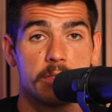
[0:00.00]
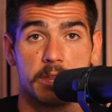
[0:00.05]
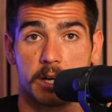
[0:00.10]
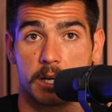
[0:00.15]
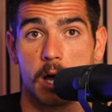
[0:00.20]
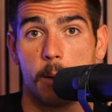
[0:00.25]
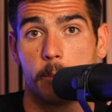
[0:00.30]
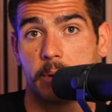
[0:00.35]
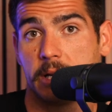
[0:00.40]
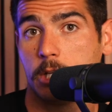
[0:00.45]
the
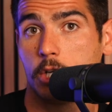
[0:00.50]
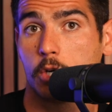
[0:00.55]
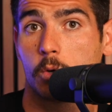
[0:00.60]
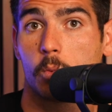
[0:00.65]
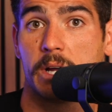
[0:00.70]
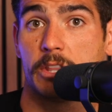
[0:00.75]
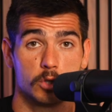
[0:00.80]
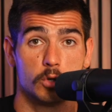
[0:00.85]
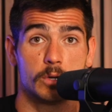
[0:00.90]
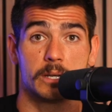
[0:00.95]
company you're
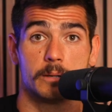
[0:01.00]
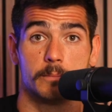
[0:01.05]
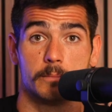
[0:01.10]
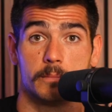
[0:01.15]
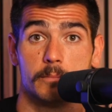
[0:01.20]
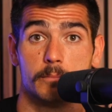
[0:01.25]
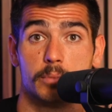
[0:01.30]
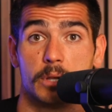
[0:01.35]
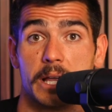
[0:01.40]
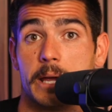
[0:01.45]
with. You
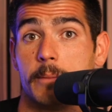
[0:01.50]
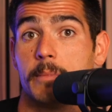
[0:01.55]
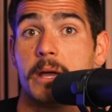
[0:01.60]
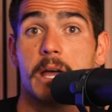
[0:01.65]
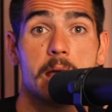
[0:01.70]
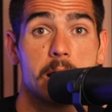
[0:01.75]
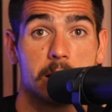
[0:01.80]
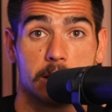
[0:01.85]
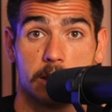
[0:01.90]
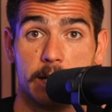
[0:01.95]
can blame
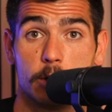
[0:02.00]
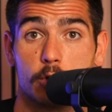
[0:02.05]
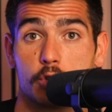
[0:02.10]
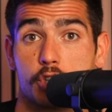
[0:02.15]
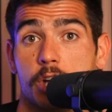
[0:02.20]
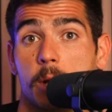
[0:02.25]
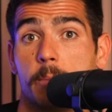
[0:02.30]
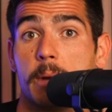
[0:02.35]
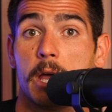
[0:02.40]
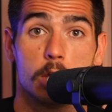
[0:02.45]

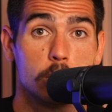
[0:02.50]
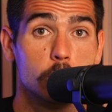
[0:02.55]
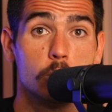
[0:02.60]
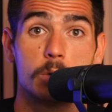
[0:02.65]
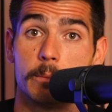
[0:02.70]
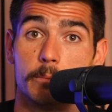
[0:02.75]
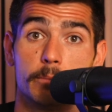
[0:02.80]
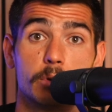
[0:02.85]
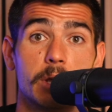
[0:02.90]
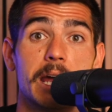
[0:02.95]
leadership. You
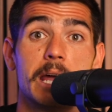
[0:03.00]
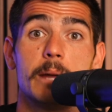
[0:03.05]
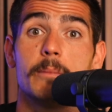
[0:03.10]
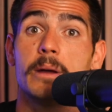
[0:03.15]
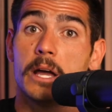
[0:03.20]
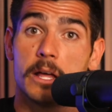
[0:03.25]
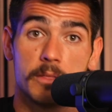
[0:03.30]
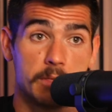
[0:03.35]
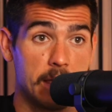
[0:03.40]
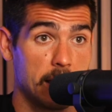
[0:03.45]
can blame
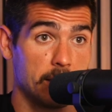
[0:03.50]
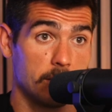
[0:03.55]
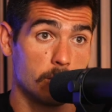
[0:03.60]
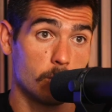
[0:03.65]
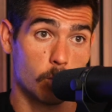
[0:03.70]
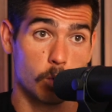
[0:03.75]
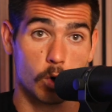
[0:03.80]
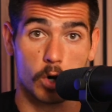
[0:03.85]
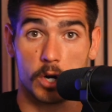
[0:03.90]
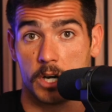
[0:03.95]
that
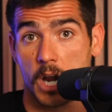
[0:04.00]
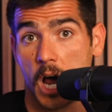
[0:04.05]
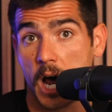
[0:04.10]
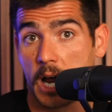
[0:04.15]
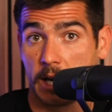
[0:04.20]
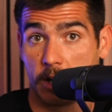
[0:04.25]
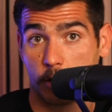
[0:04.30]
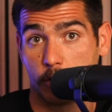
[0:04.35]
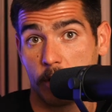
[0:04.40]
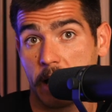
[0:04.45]
we're
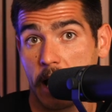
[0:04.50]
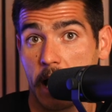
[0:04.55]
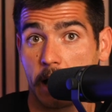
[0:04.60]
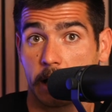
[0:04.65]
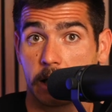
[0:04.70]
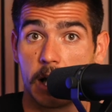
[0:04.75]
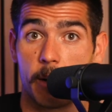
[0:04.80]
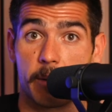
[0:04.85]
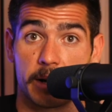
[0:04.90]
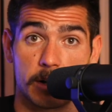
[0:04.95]
not in a great
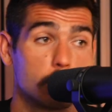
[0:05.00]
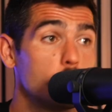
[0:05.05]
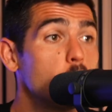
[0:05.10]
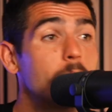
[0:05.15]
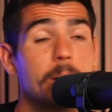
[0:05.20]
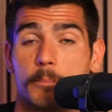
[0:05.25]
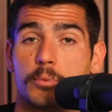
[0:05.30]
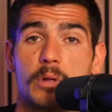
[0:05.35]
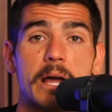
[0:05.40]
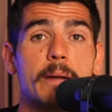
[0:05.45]
economic. You
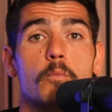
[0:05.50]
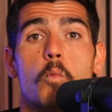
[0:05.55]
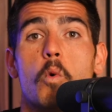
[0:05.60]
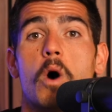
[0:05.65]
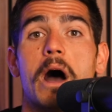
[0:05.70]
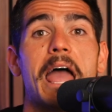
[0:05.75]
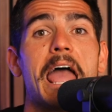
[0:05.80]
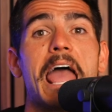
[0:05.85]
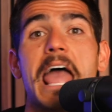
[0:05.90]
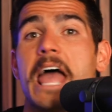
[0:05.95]
can blame
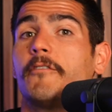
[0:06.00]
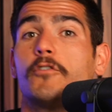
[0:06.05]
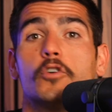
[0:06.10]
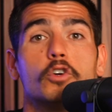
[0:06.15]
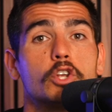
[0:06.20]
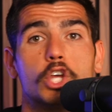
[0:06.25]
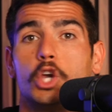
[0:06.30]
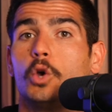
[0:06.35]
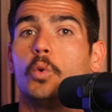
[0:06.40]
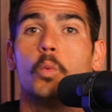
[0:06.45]
whatever
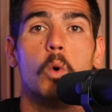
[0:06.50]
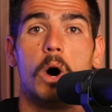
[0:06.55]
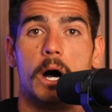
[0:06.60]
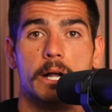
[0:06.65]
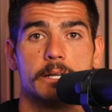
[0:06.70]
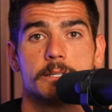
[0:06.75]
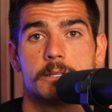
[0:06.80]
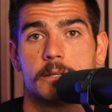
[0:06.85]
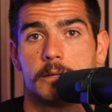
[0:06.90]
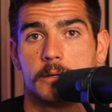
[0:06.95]
you
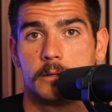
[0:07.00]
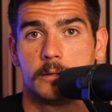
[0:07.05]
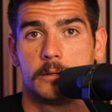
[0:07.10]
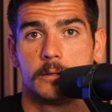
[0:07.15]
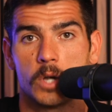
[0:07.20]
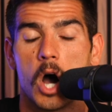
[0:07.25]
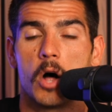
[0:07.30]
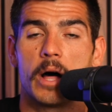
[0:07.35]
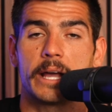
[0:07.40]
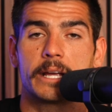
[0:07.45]
want.
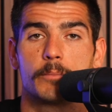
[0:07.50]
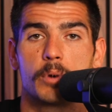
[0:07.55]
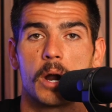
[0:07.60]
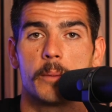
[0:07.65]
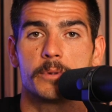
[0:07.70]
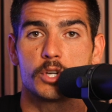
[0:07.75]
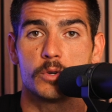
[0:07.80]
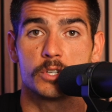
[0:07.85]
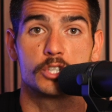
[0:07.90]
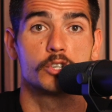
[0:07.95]
All I can
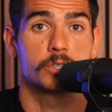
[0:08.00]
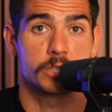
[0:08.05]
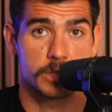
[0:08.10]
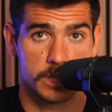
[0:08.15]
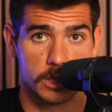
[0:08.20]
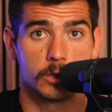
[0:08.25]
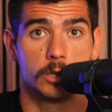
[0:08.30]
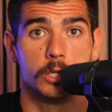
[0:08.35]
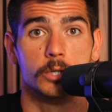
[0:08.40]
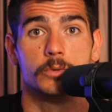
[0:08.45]
promise you is you'll
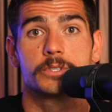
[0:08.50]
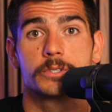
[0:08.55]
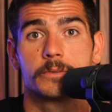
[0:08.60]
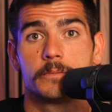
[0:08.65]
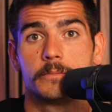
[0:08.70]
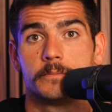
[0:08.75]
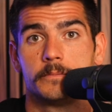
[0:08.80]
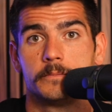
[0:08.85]
still lose,